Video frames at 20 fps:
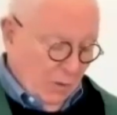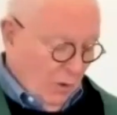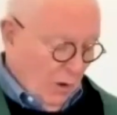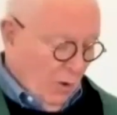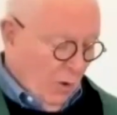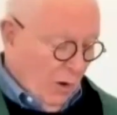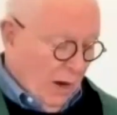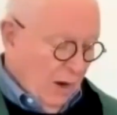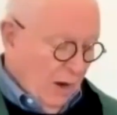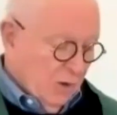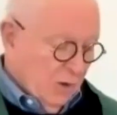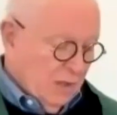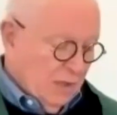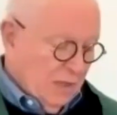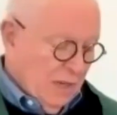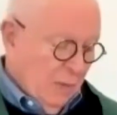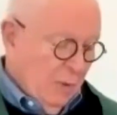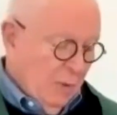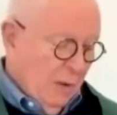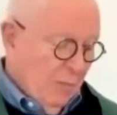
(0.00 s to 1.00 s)
requires
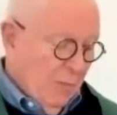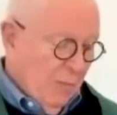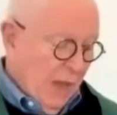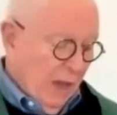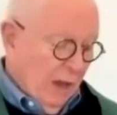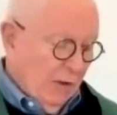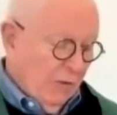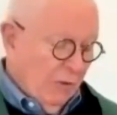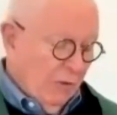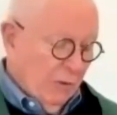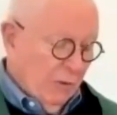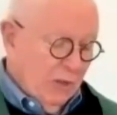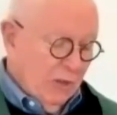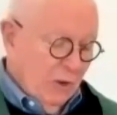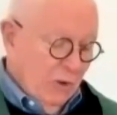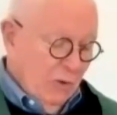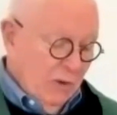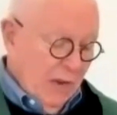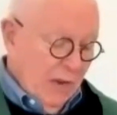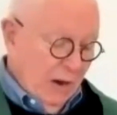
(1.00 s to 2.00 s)
stepping back from
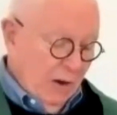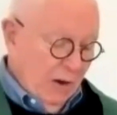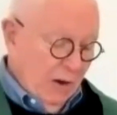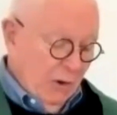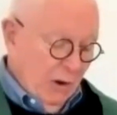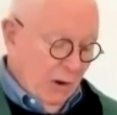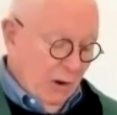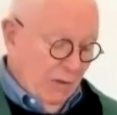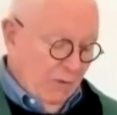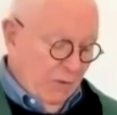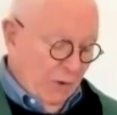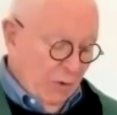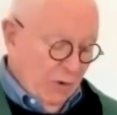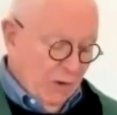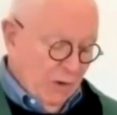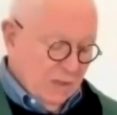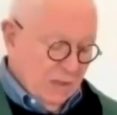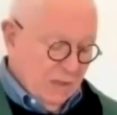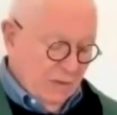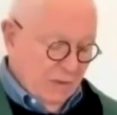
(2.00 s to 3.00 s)
too narrow a
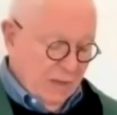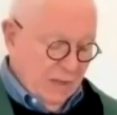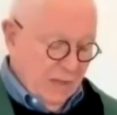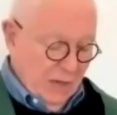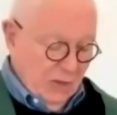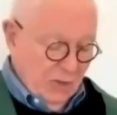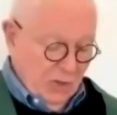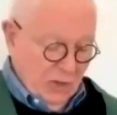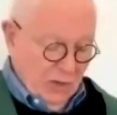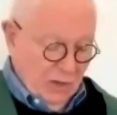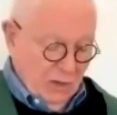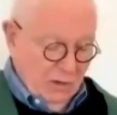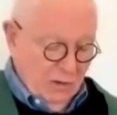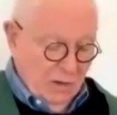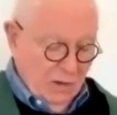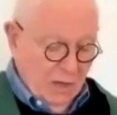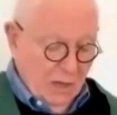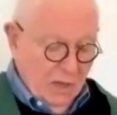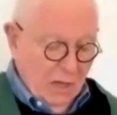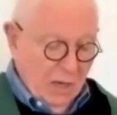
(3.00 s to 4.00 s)
focus of attention